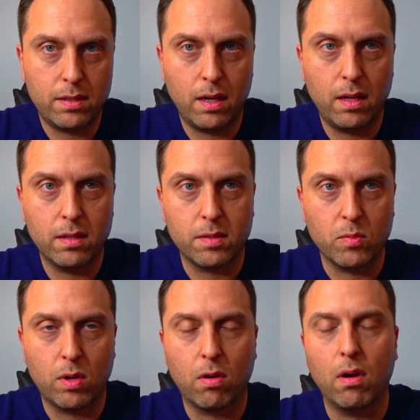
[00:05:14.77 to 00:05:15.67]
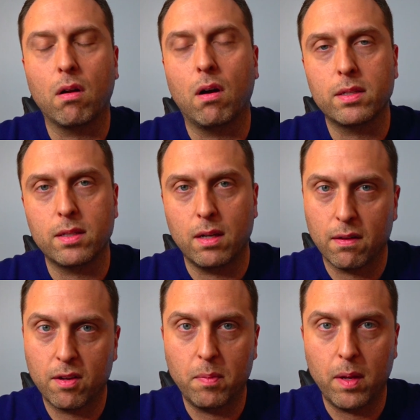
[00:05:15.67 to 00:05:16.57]
get into some recurring costs and I'll
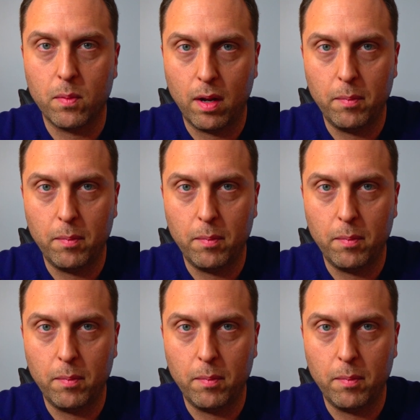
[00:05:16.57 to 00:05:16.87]
explain what I